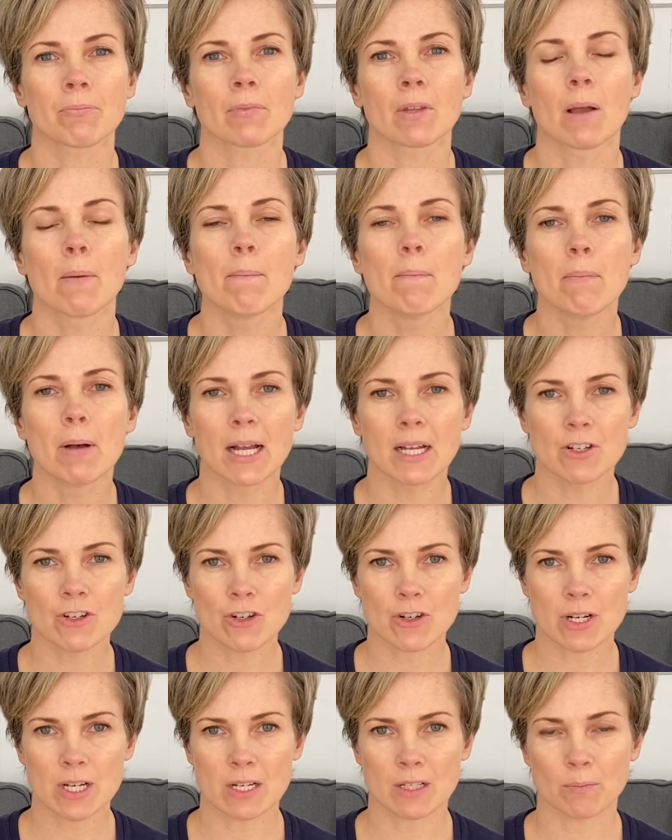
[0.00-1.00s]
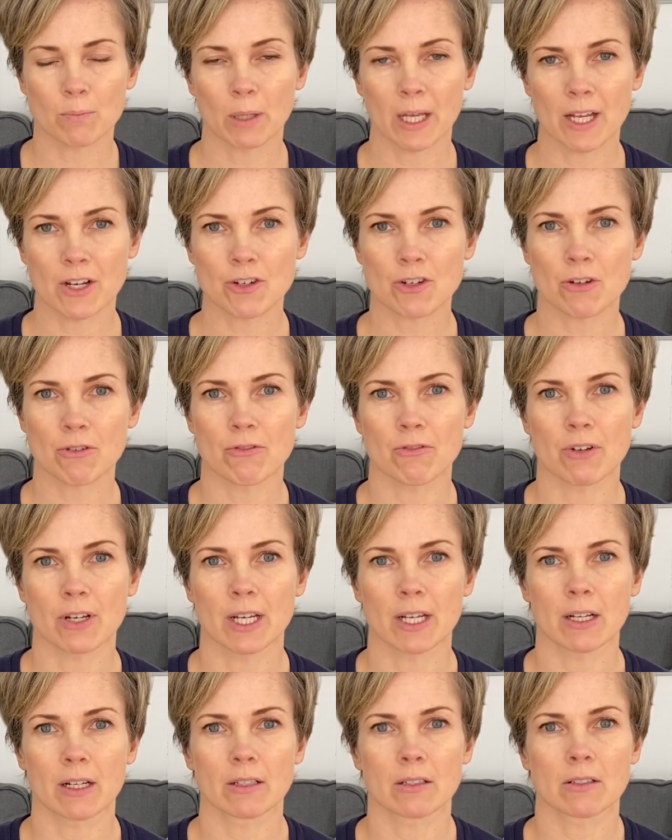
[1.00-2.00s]
Bend your knees, plant your
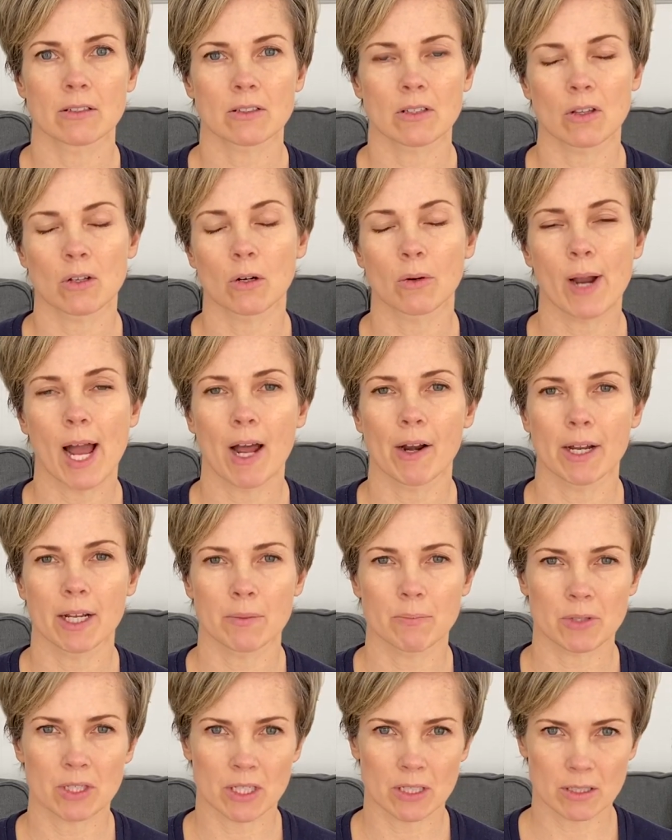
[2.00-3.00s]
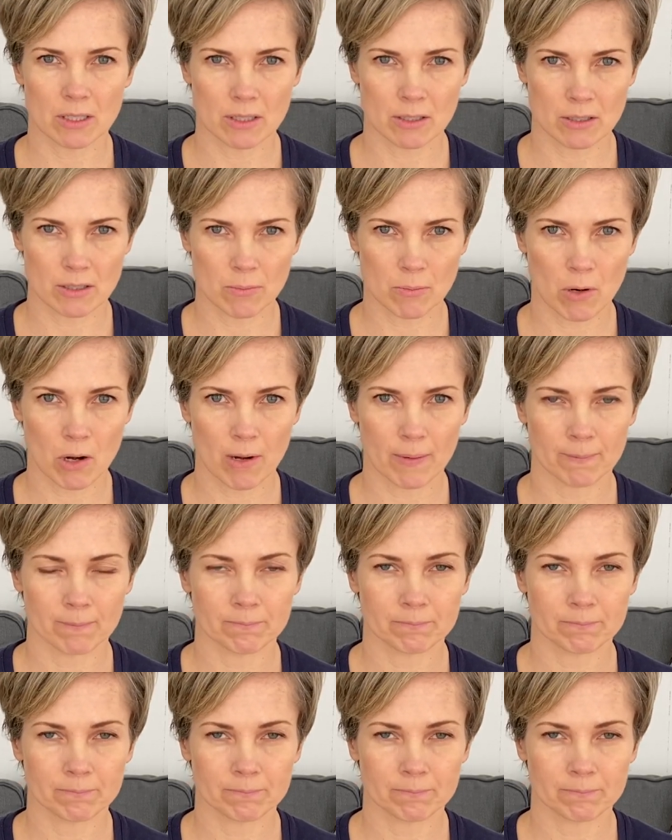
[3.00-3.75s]
feet so they're around hips distance apart.